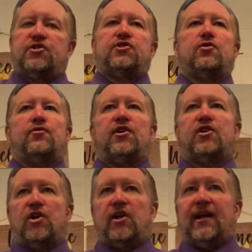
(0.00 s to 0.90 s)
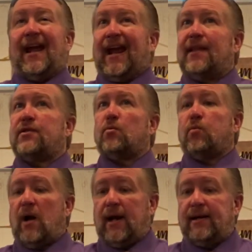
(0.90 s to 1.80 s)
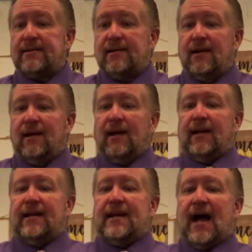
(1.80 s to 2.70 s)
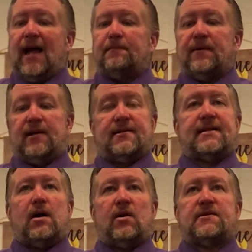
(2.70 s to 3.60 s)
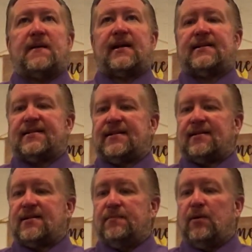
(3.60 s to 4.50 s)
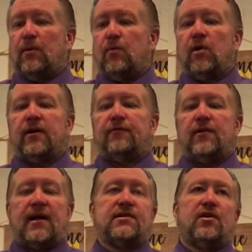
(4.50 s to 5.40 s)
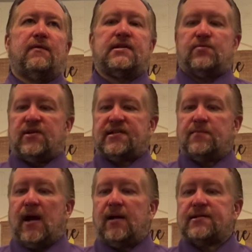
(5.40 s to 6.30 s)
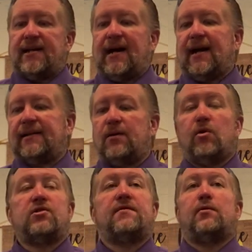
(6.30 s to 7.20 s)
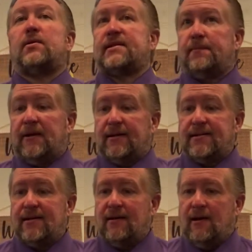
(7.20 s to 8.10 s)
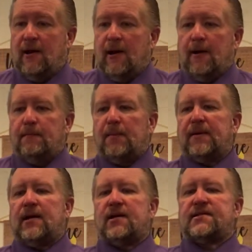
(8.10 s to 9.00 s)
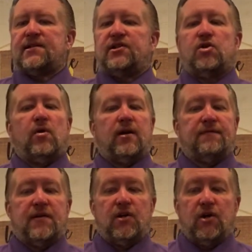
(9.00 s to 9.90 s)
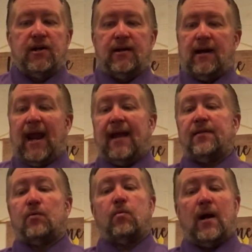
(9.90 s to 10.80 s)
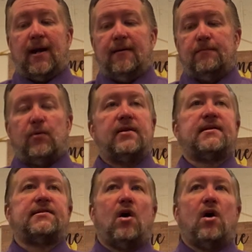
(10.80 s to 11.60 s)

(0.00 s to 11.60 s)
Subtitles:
Do the good and the right, not because thou expectest to be rewarded for thy service with smiles and kindly words of the recipient, but because the doing of the good and the right brings its